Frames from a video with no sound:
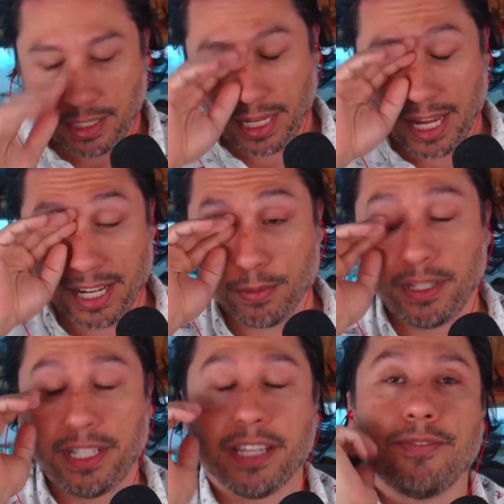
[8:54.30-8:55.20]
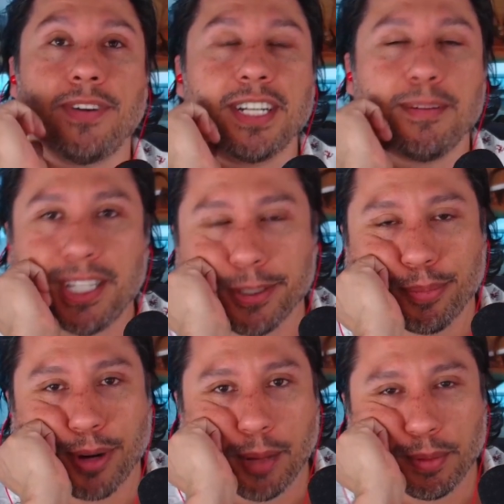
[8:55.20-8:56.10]
And it's really the fundamental
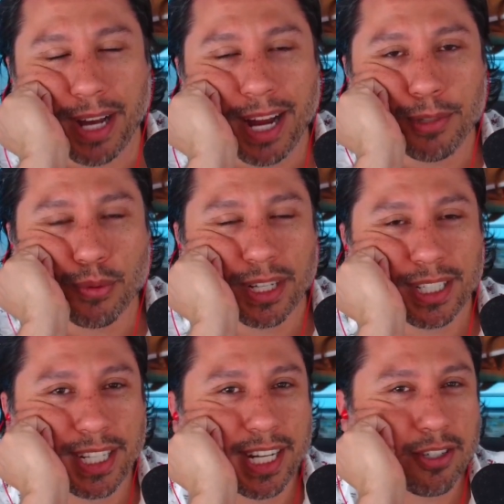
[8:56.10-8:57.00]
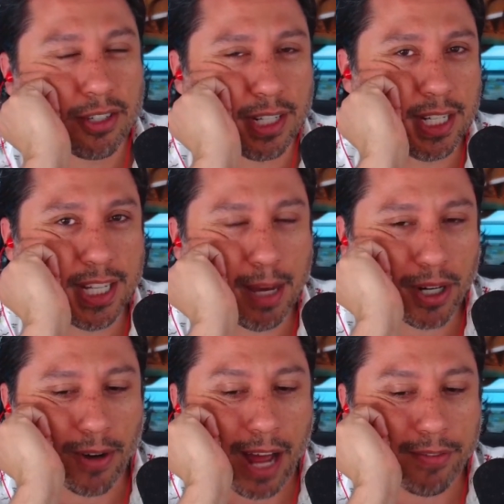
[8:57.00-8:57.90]
problem. I almost want to say it's just a
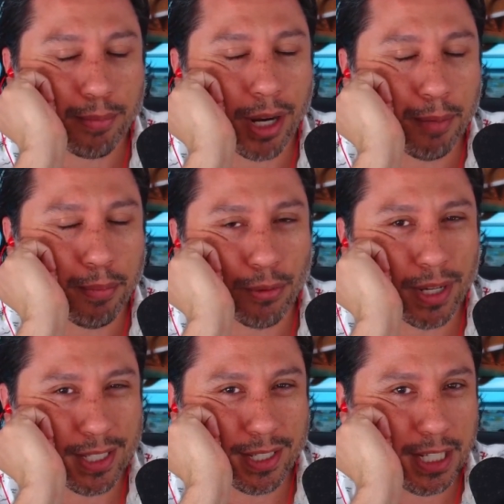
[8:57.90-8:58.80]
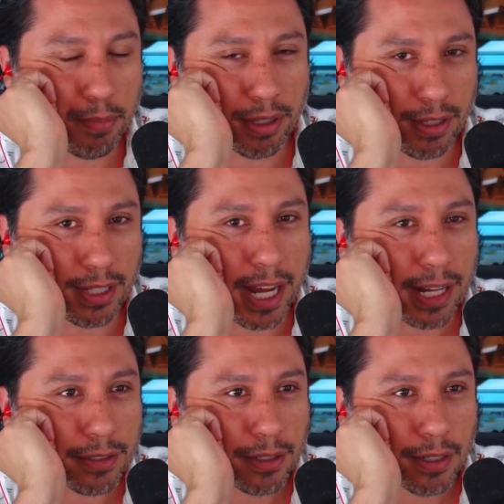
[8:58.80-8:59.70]
demographic problem, but it runs deeper than
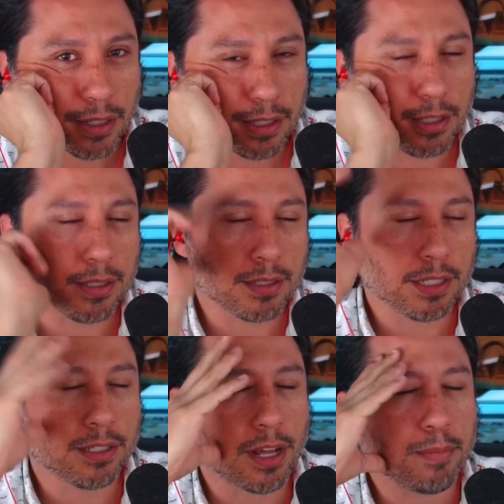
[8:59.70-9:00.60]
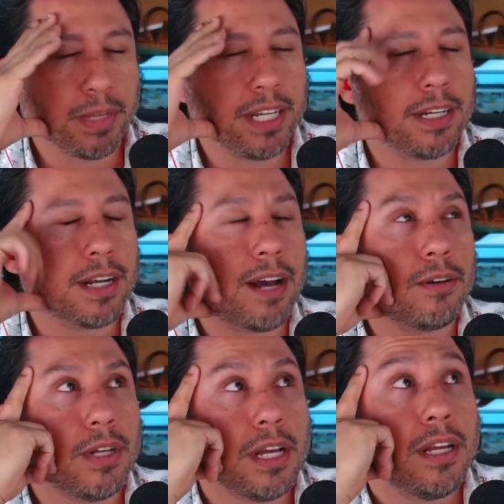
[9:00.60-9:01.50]
that. This is on me near
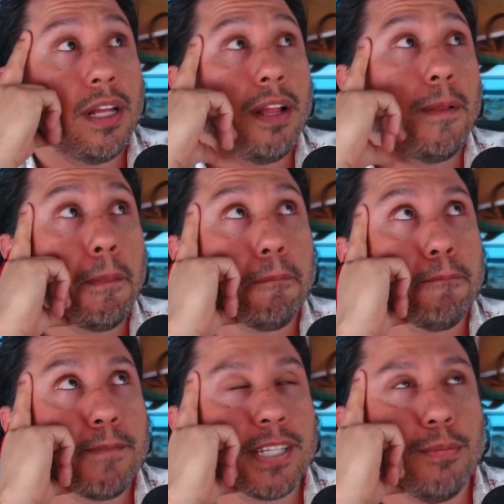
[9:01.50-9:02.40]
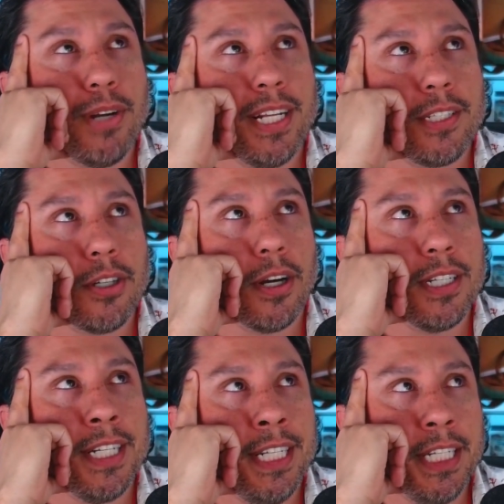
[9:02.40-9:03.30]
now. Subreddits are
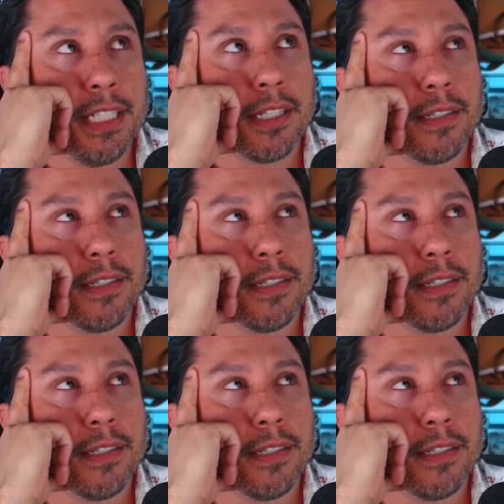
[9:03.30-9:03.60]
neat